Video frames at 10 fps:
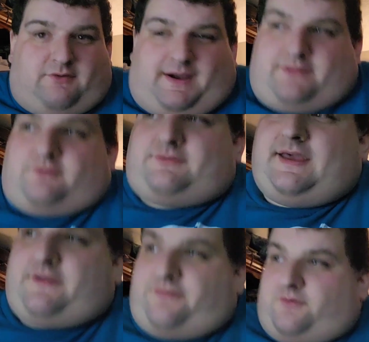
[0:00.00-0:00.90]
you're either
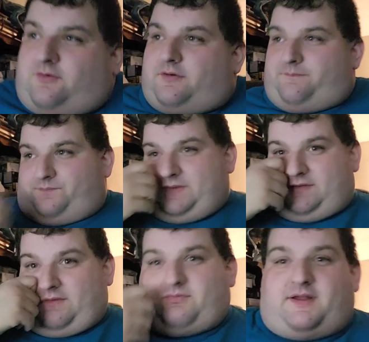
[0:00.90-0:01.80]
deaf or,
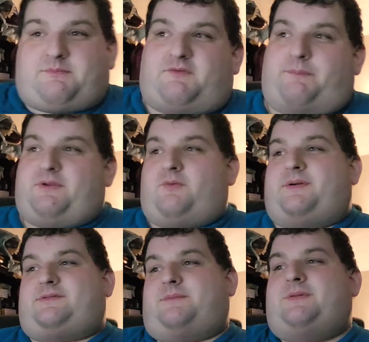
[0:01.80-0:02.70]
as I try to move up here
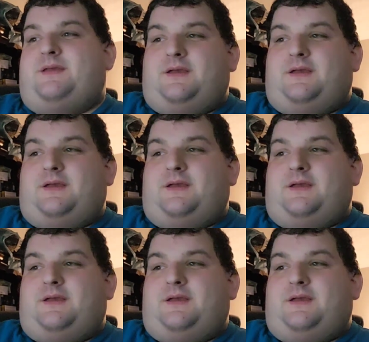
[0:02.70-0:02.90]
about them,